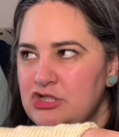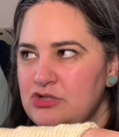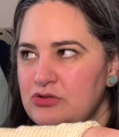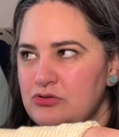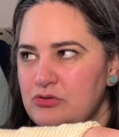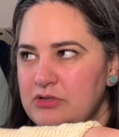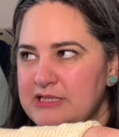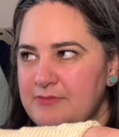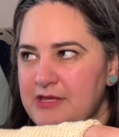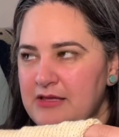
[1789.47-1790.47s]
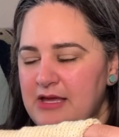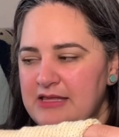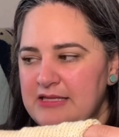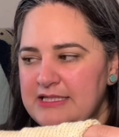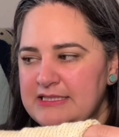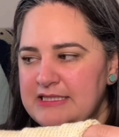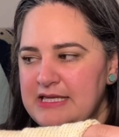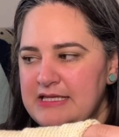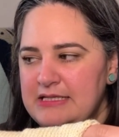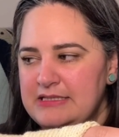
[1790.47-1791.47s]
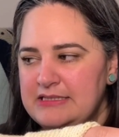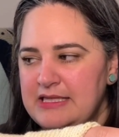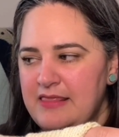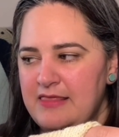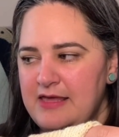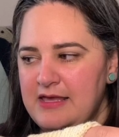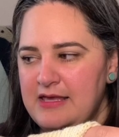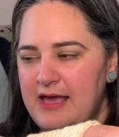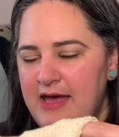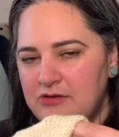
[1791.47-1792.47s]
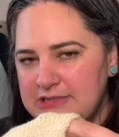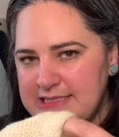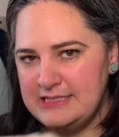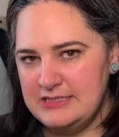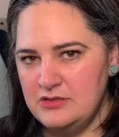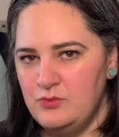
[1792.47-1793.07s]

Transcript: to something like this is the Elton,